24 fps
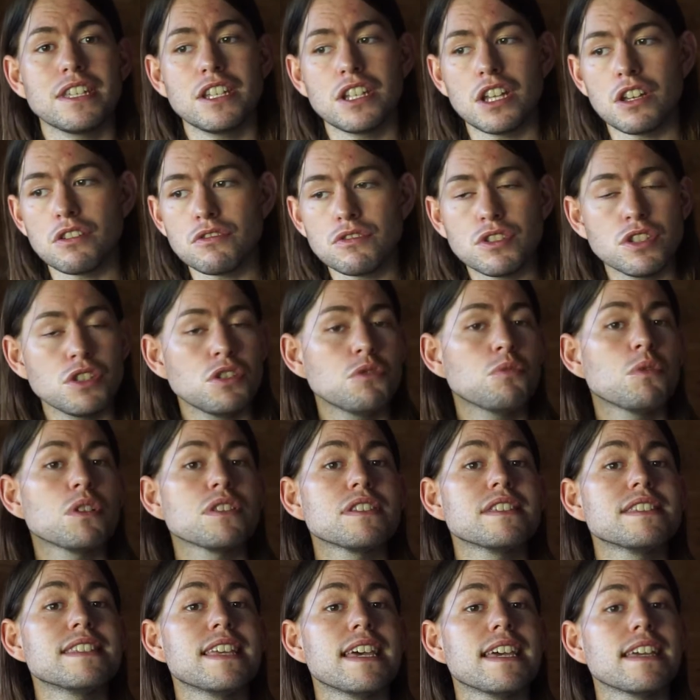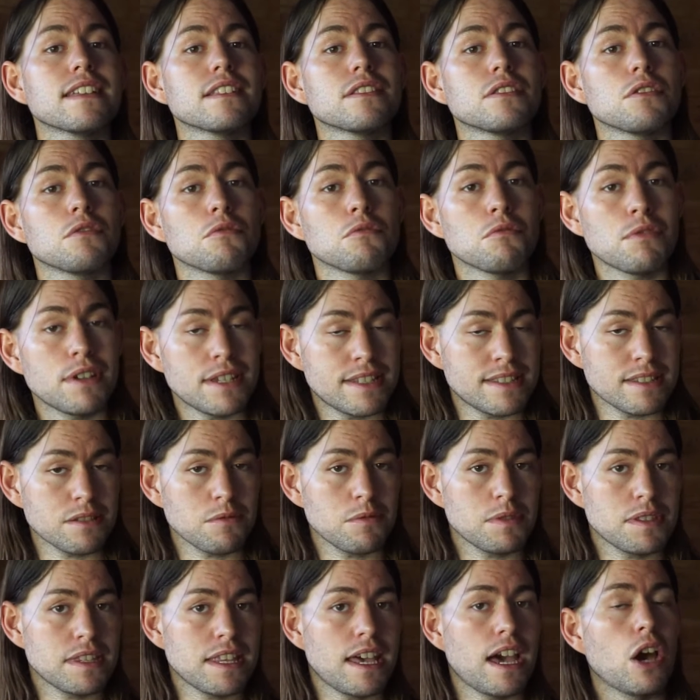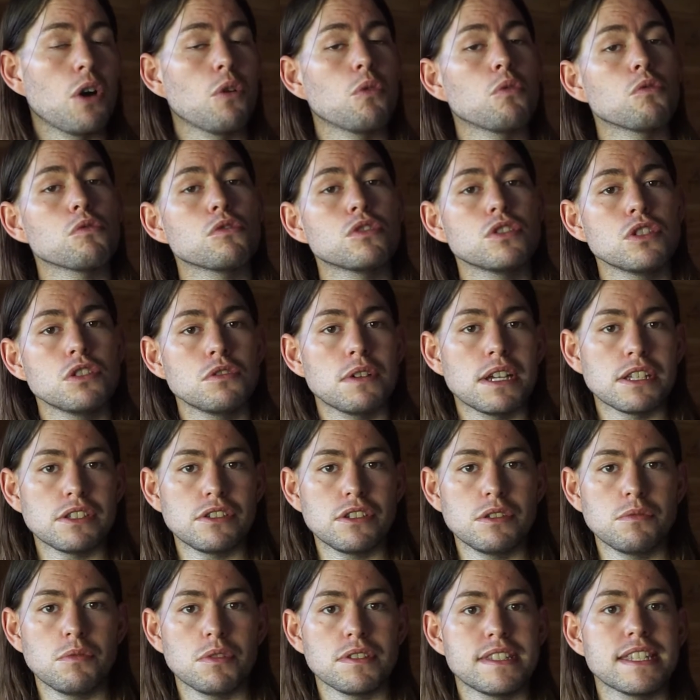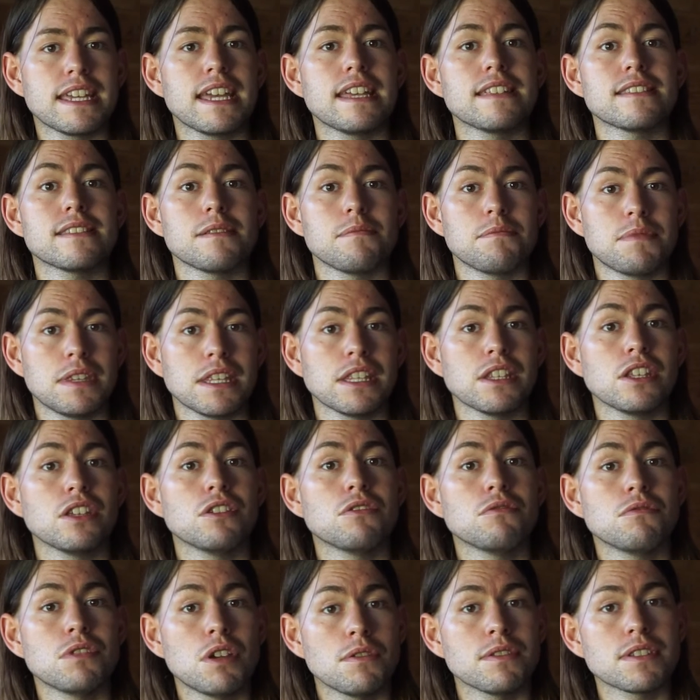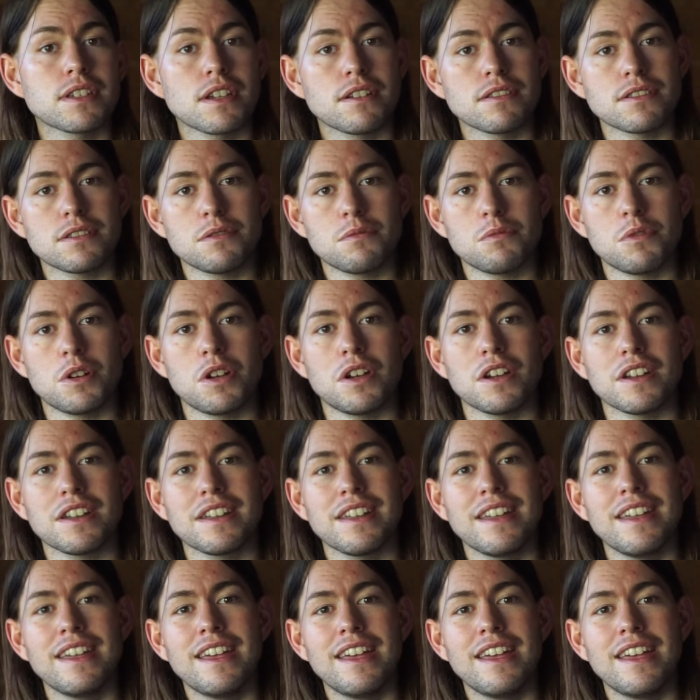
you know, do you want to take the risk with that, or do you actually want to get something that you know is going to work?